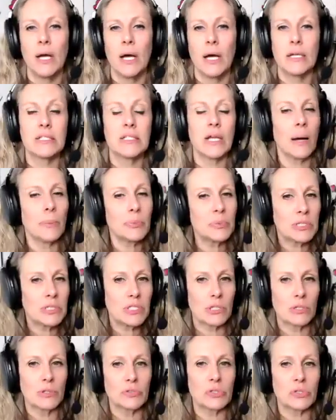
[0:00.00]
adopted
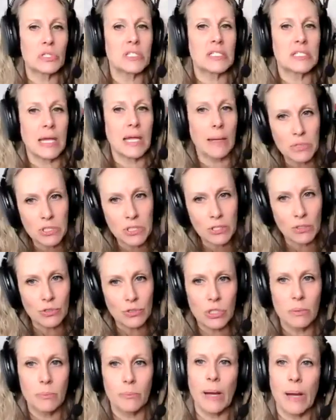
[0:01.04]
children,
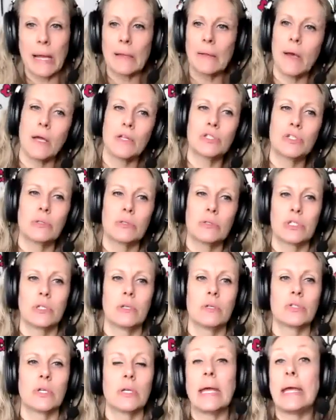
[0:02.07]
stepchildren, biological
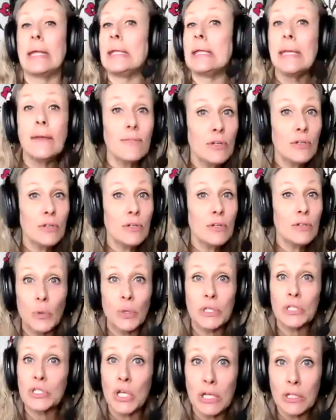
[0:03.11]
children, and even a foreign
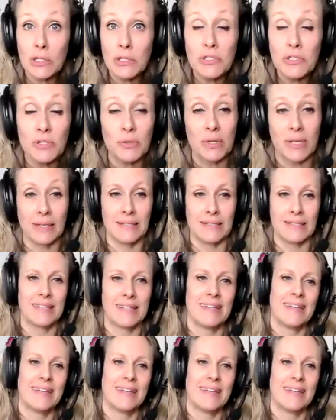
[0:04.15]
exchange student.